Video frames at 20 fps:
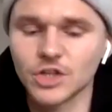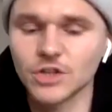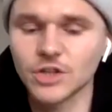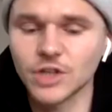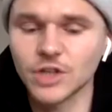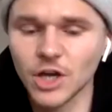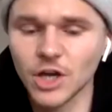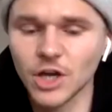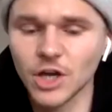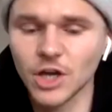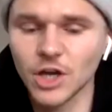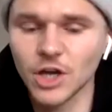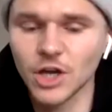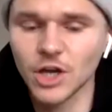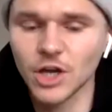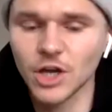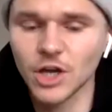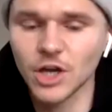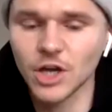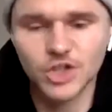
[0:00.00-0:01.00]
studio,
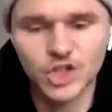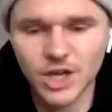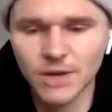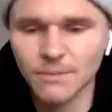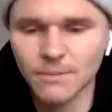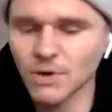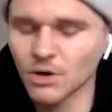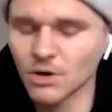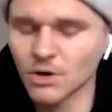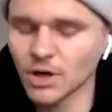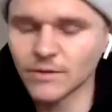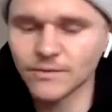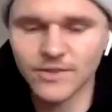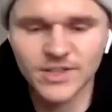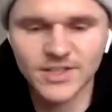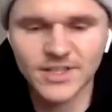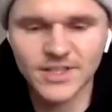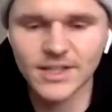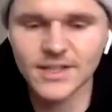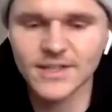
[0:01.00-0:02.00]
our own gym, our
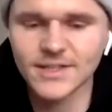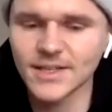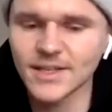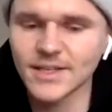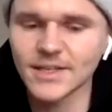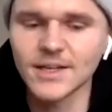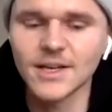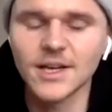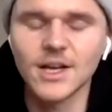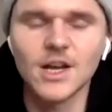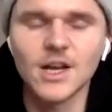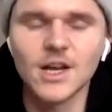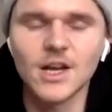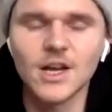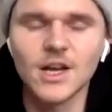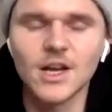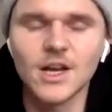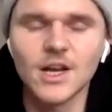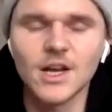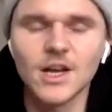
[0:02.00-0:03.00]
own facility.
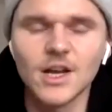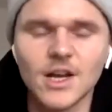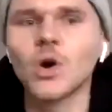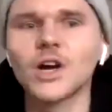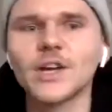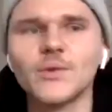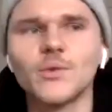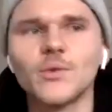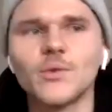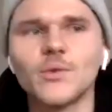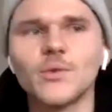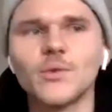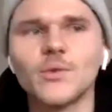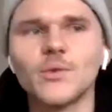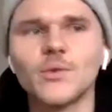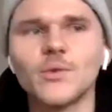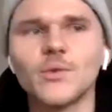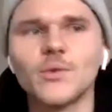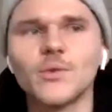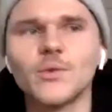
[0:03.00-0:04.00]
I haven't quite
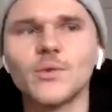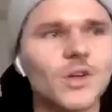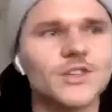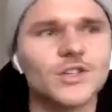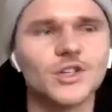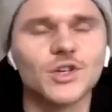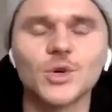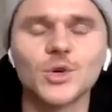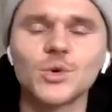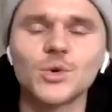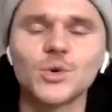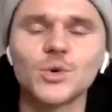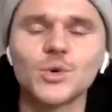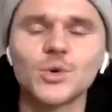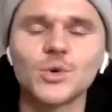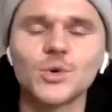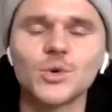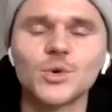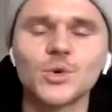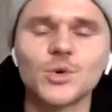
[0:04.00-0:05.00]
worked out what to call
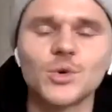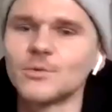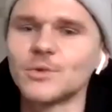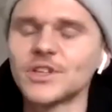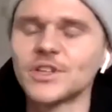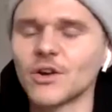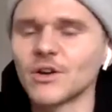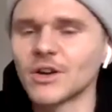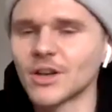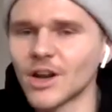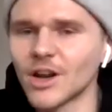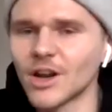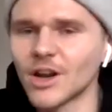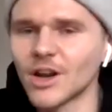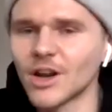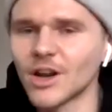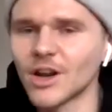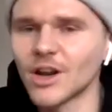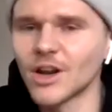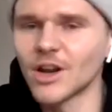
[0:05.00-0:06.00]
that yet. We don't
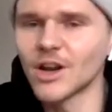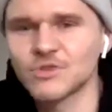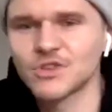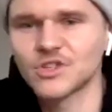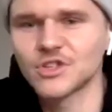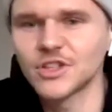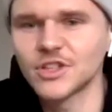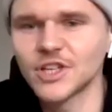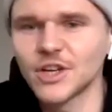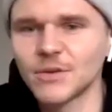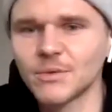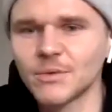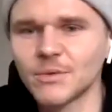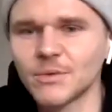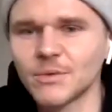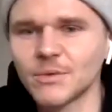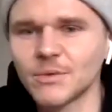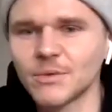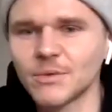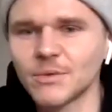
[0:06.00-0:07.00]
like the term
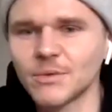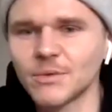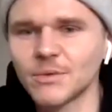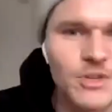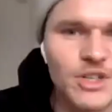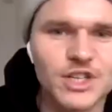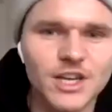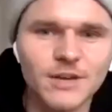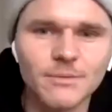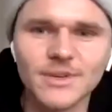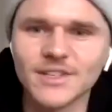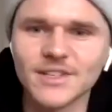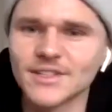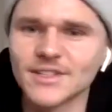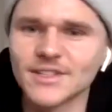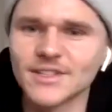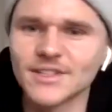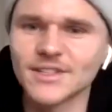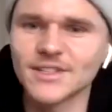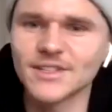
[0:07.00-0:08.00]
studio. We don't like the term gym.
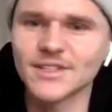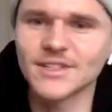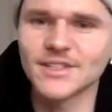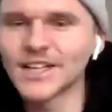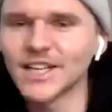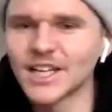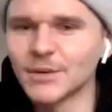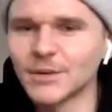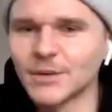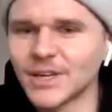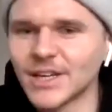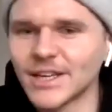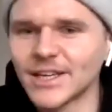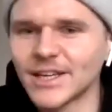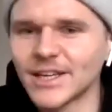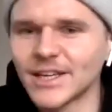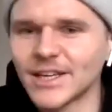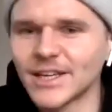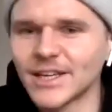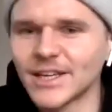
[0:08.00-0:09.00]
It's not really going to
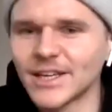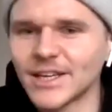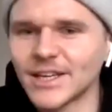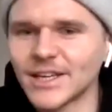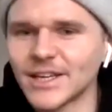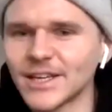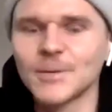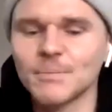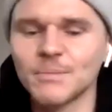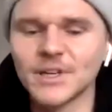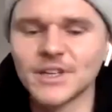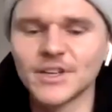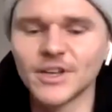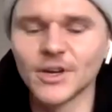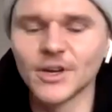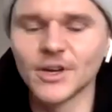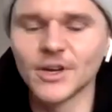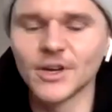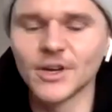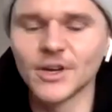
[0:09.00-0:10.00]
be
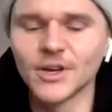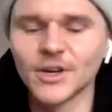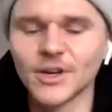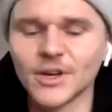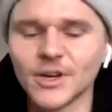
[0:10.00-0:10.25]
those